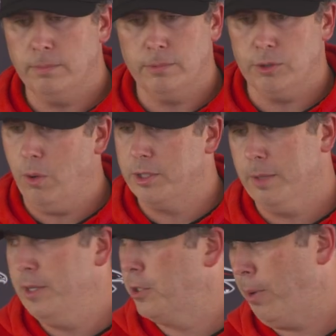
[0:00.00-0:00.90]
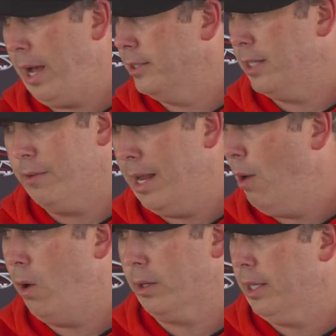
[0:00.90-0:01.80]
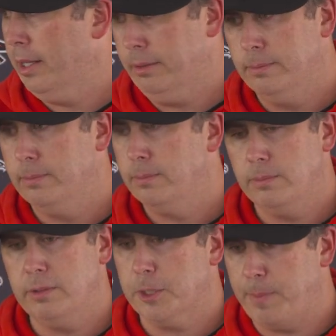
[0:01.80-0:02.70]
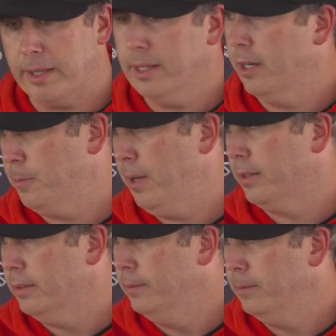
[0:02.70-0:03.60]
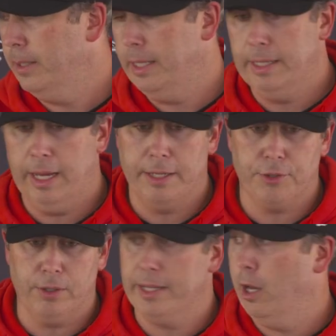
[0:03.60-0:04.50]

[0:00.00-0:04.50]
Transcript: there's always going to be surprises. Every day I walk in, expect the unexpected, and it certainly